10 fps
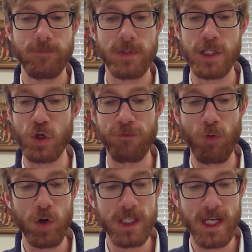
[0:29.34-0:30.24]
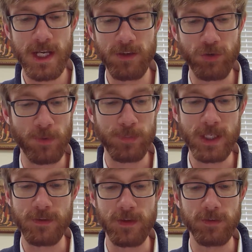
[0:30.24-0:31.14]
They took 40 days to
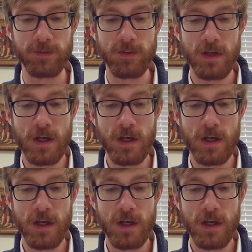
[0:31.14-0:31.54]
complete this,